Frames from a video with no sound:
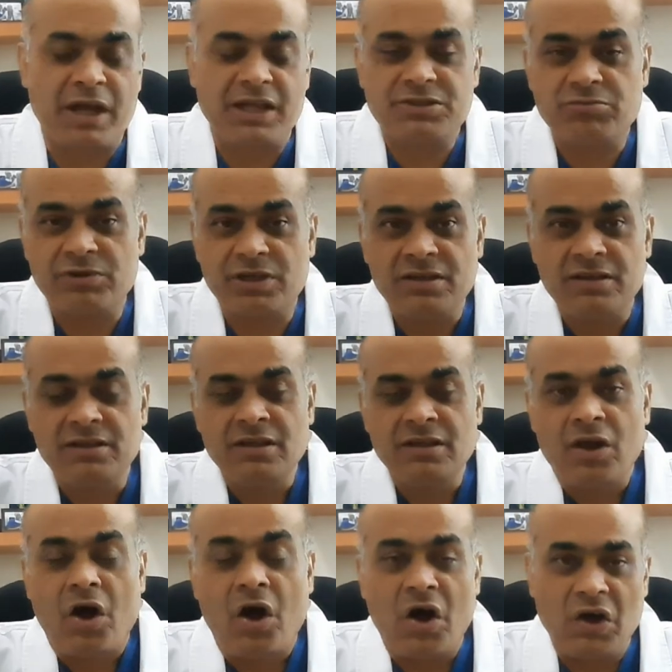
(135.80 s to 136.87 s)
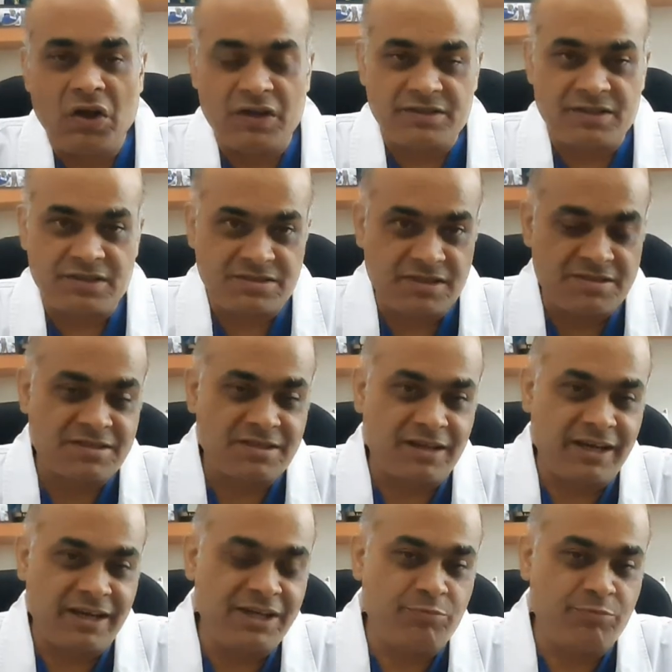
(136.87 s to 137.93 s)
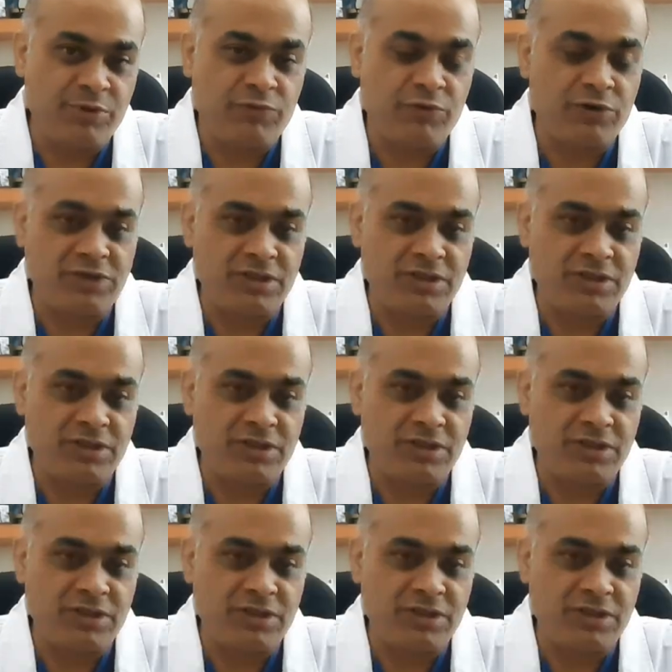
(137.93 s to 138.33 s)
pathway. All others are screened before